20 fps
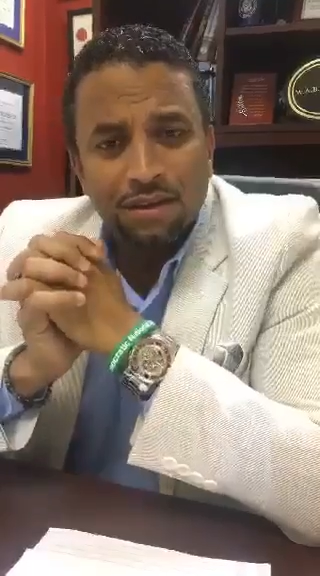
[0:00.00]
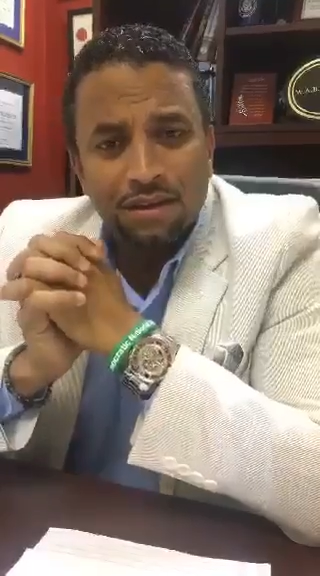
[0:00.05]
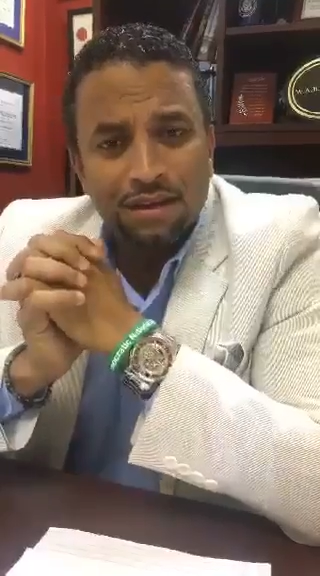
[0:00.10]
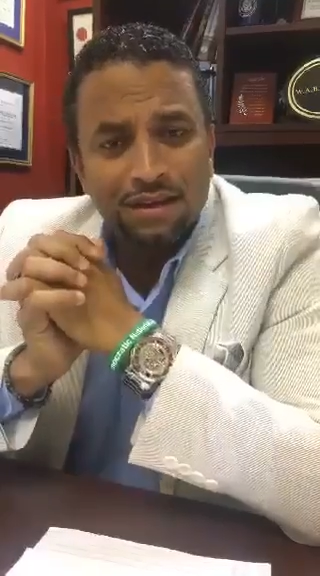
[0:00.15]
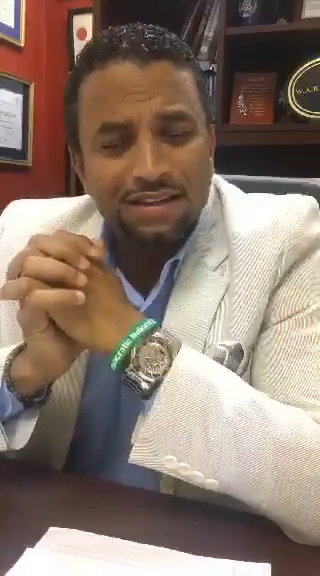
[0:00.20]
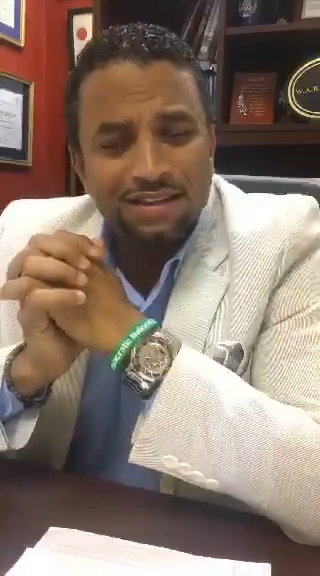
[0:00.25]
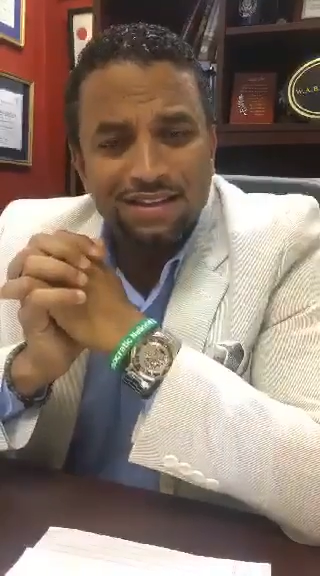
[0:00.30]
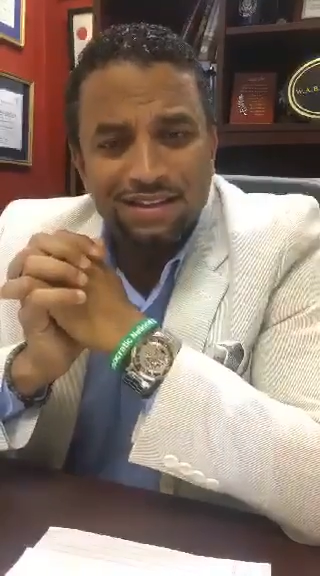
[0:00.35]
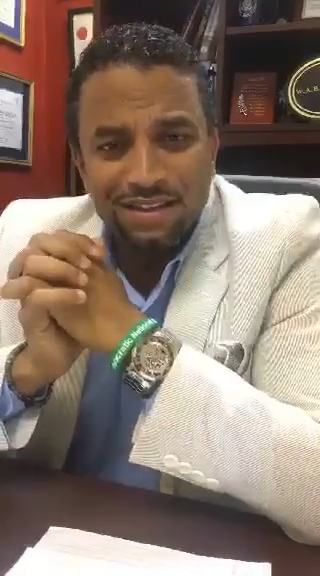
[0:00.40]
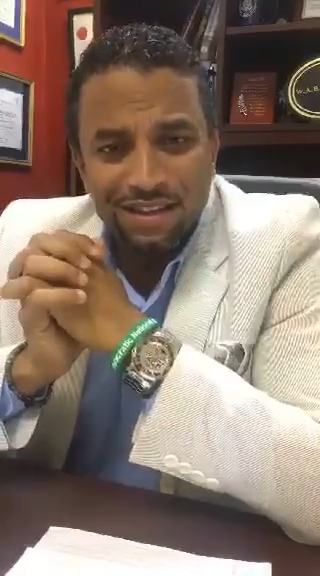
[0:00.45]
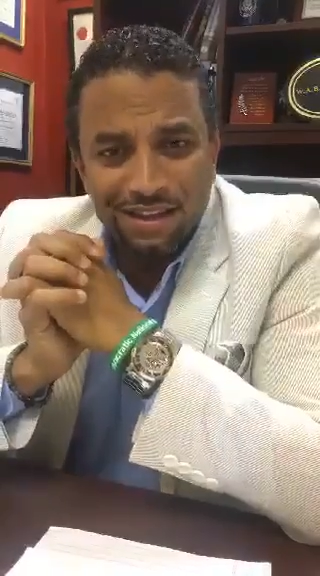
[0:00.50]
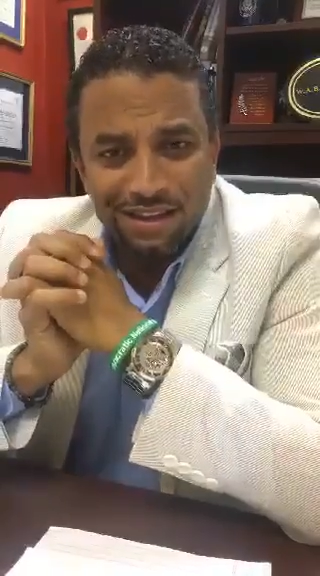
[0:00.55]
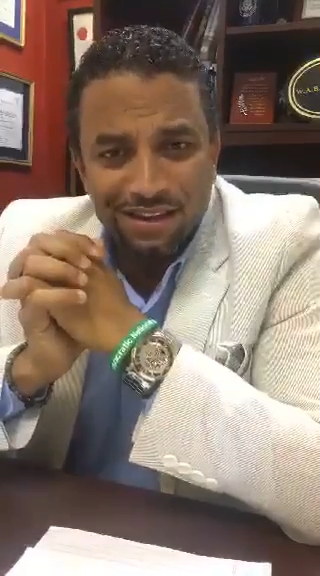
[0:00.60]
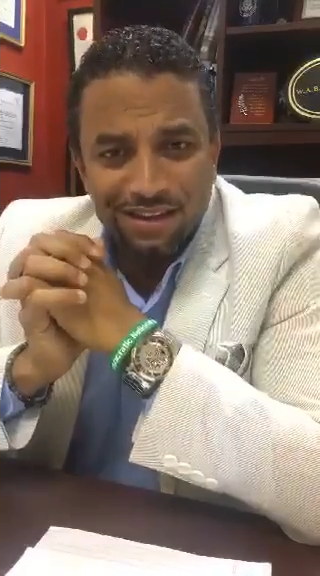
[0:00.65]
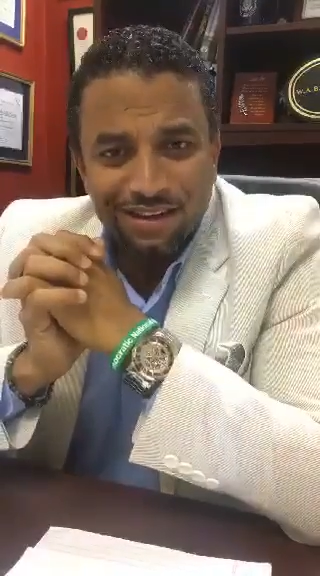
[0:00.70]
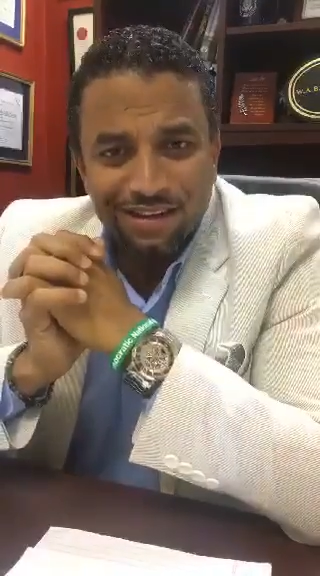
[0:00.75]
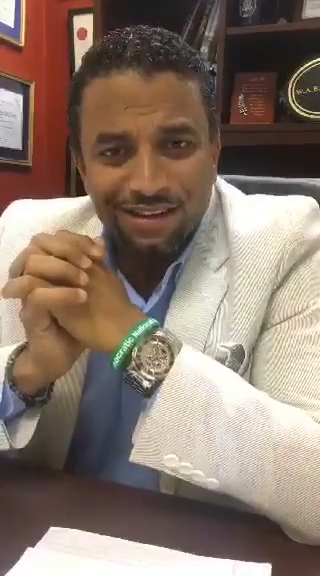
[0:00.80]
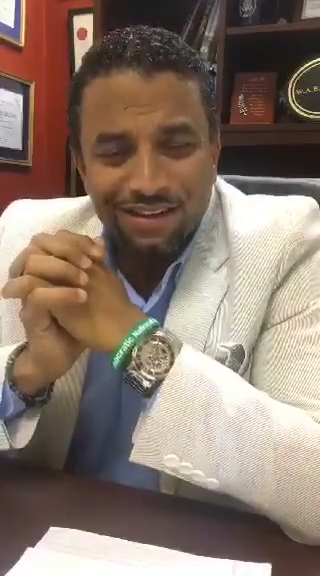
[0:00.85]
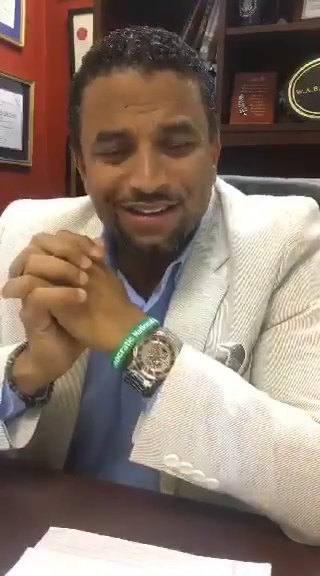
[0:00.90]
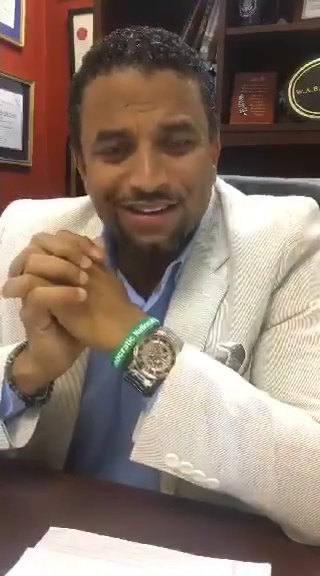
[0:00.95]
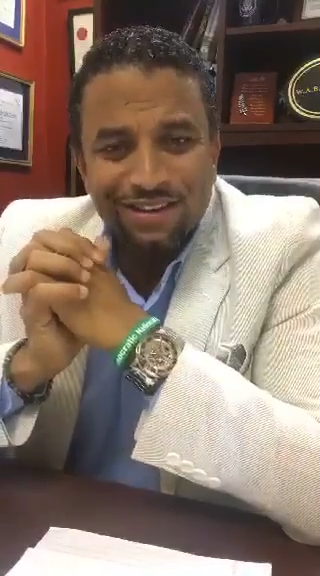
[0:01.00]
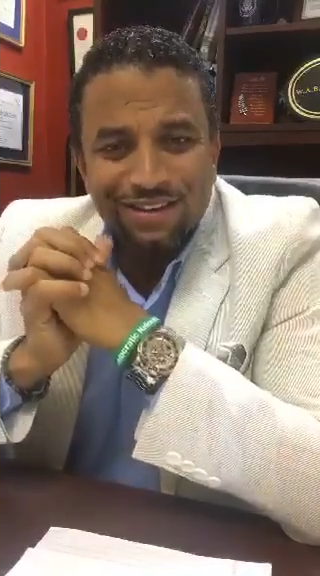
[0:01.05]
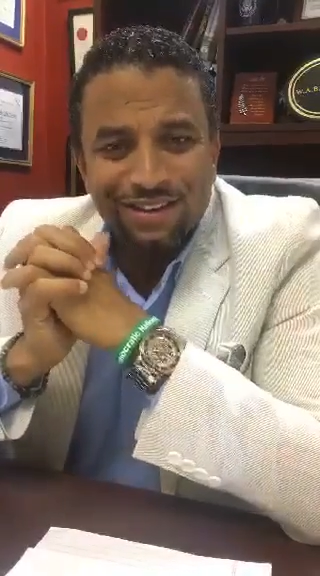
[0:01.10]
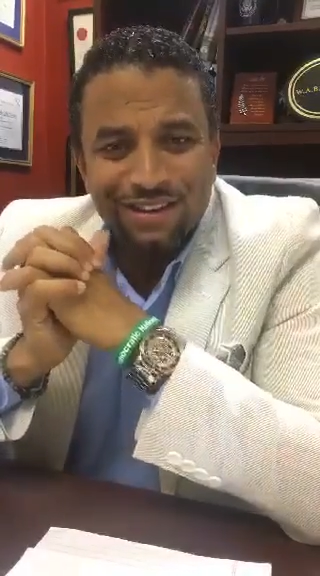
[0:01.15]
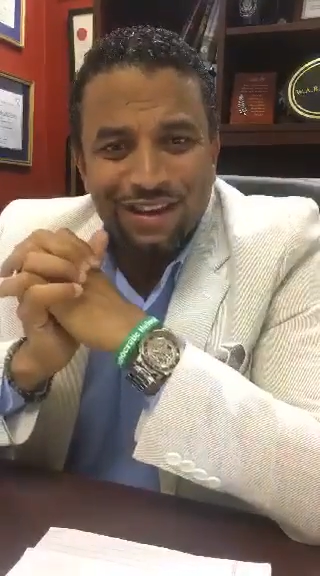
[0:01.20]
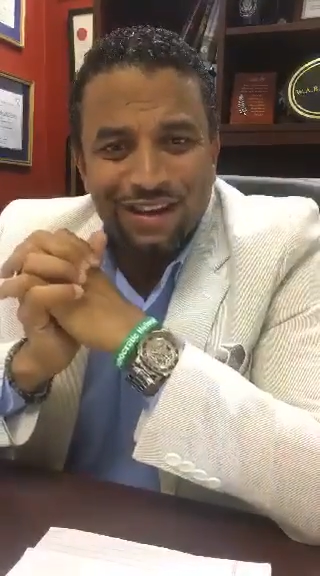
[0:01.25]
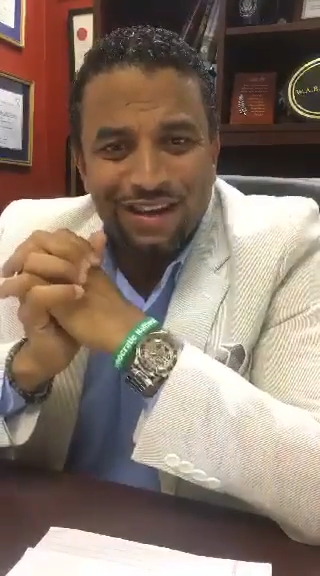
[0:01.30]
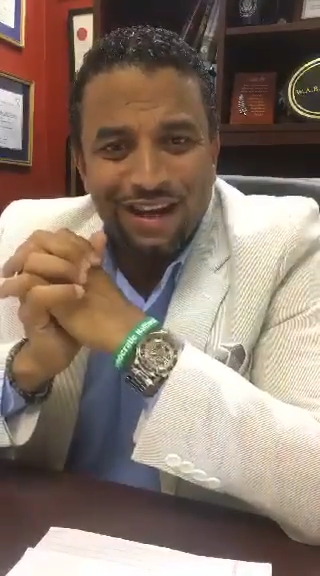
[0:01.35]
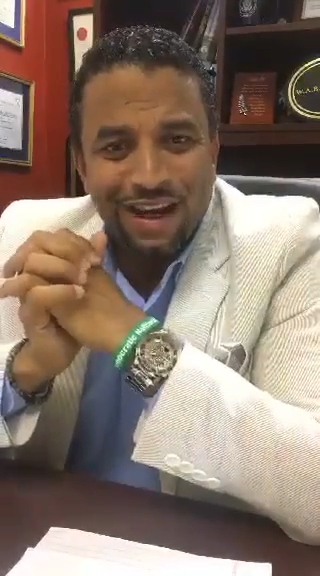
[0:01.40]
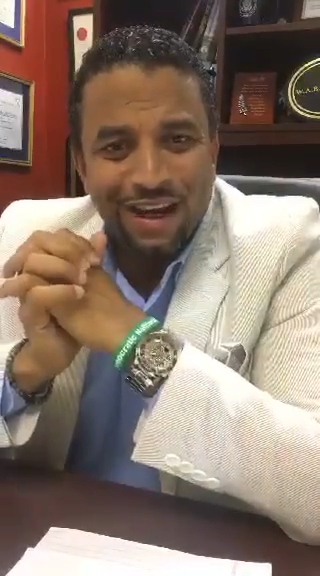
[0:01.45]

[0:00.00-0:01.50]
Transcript: that stated that